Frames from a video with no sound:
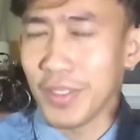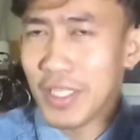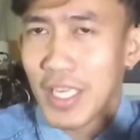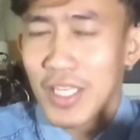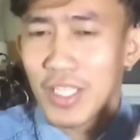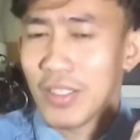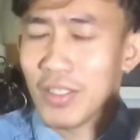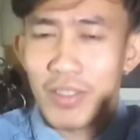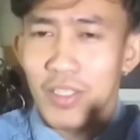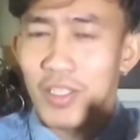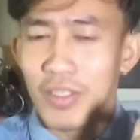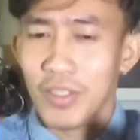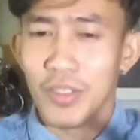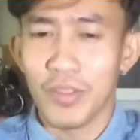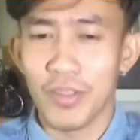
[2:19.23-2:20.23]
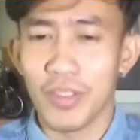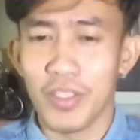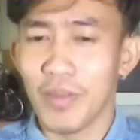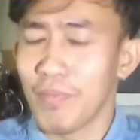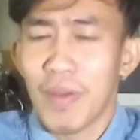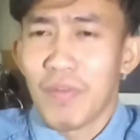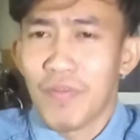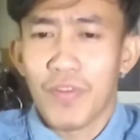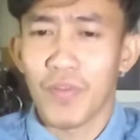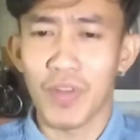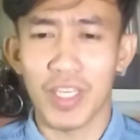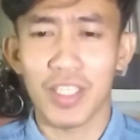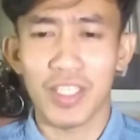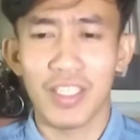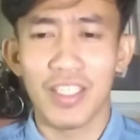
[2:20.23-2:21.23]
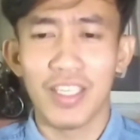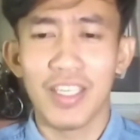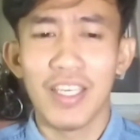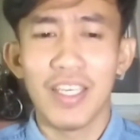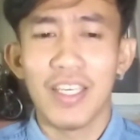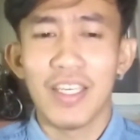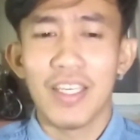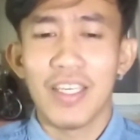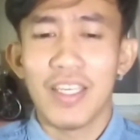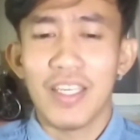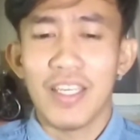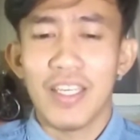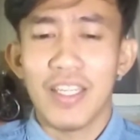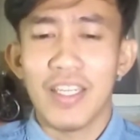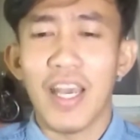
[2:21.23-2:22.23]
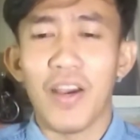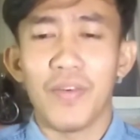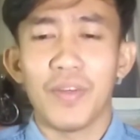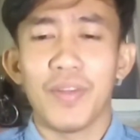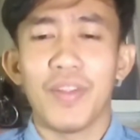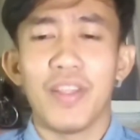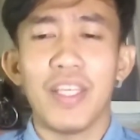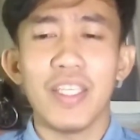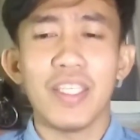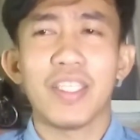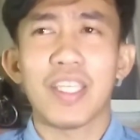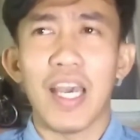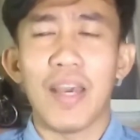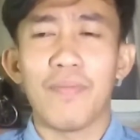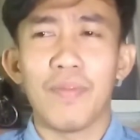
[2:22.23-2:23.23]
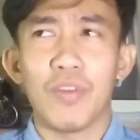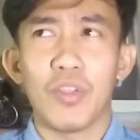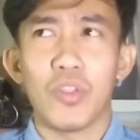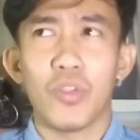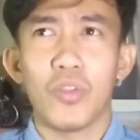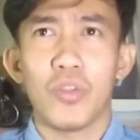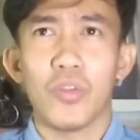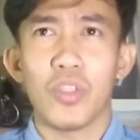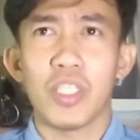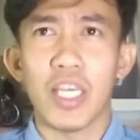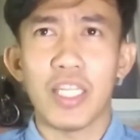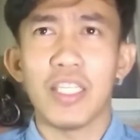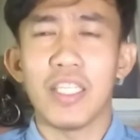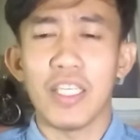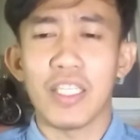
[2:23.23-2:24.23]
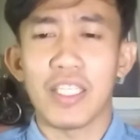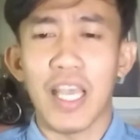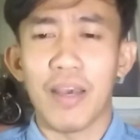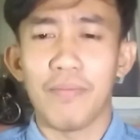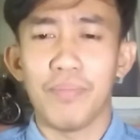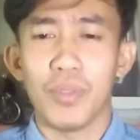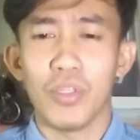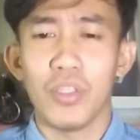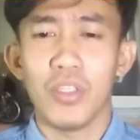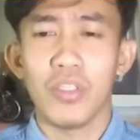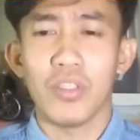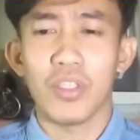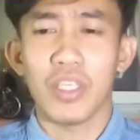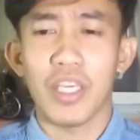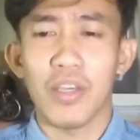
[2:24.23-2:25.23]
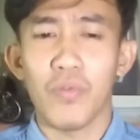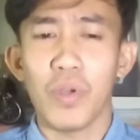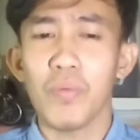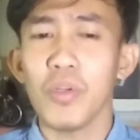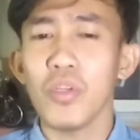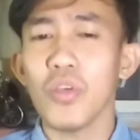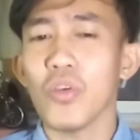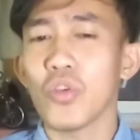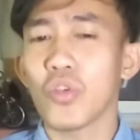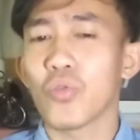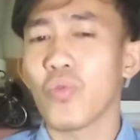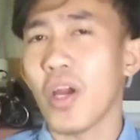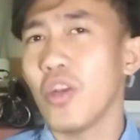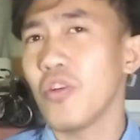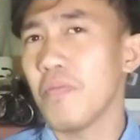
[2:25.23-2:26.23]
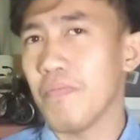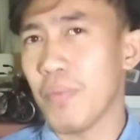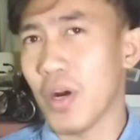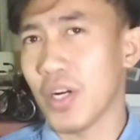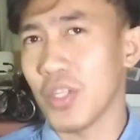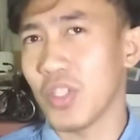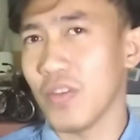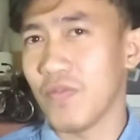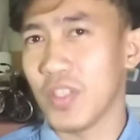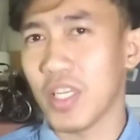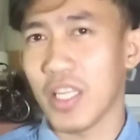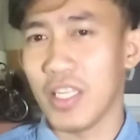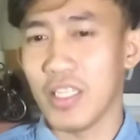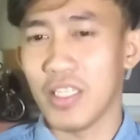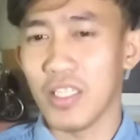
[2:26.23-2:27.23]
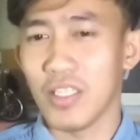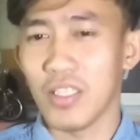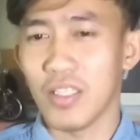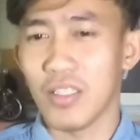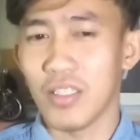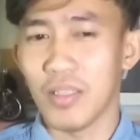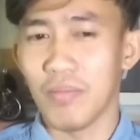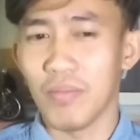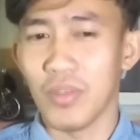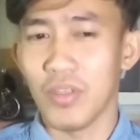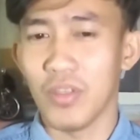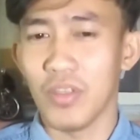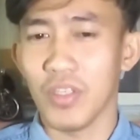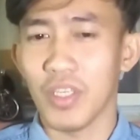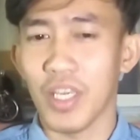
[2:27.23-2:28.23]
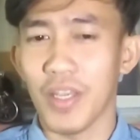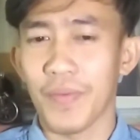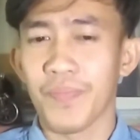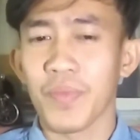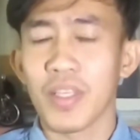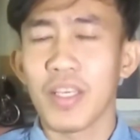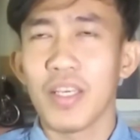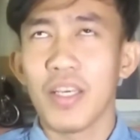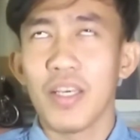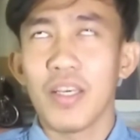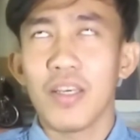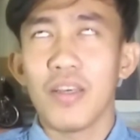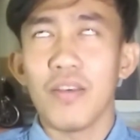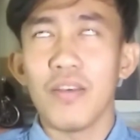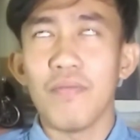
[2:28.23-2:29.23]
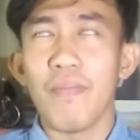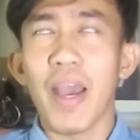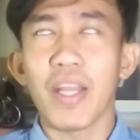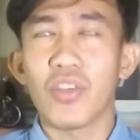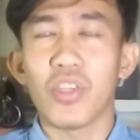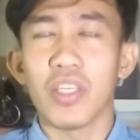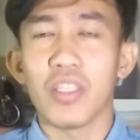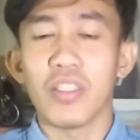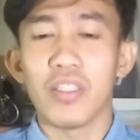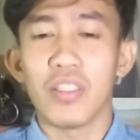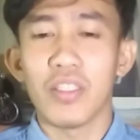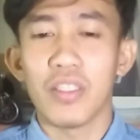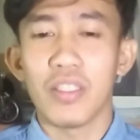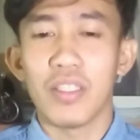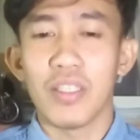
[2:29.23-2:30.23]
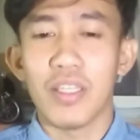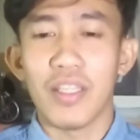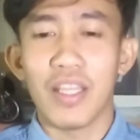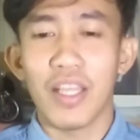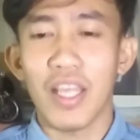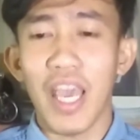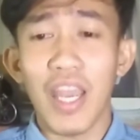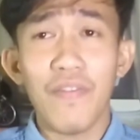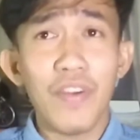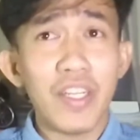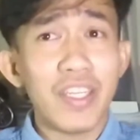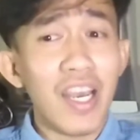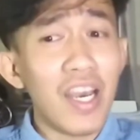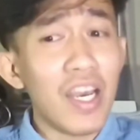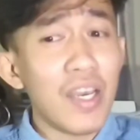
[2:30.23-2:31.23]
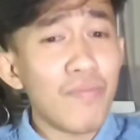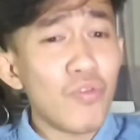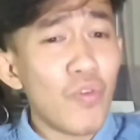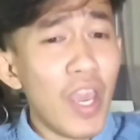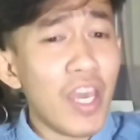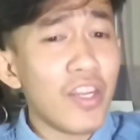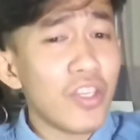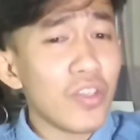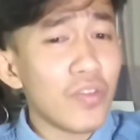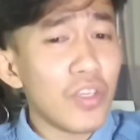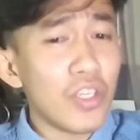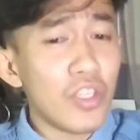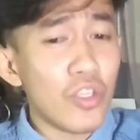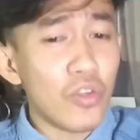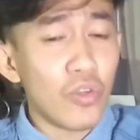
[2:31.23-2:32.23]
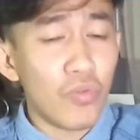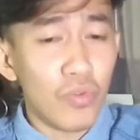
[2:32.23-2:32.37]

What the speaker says: Yes, memory phonics. Now, this time, to set an example, okay, we will use random parts of skeletal system. Okay, imagine that every time you enter in your